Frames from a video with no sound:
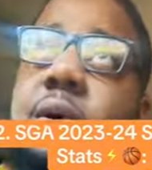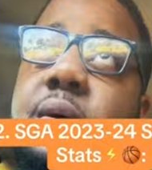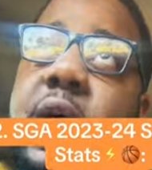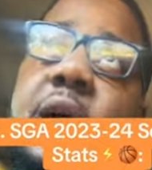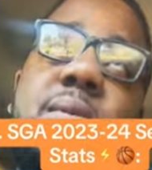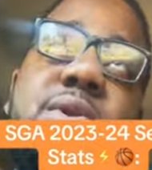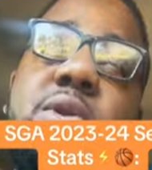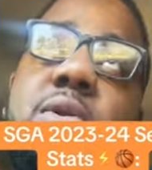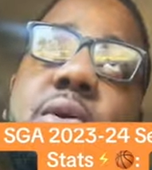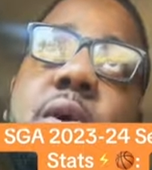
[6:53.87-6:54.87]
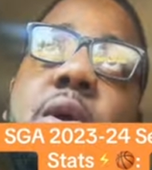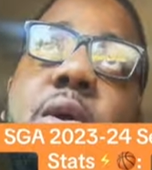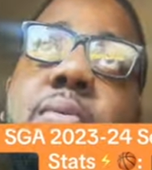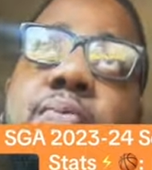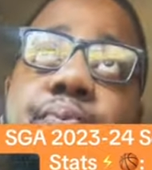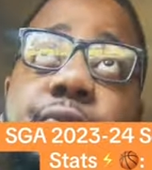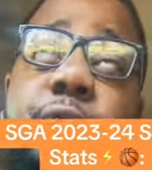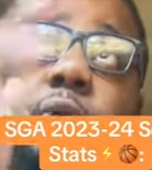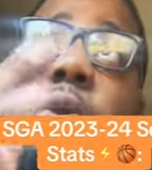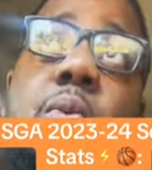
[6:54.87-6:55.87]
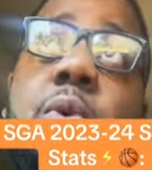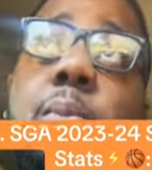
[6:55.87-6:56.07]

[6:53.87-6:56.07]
on averaging 30 to 31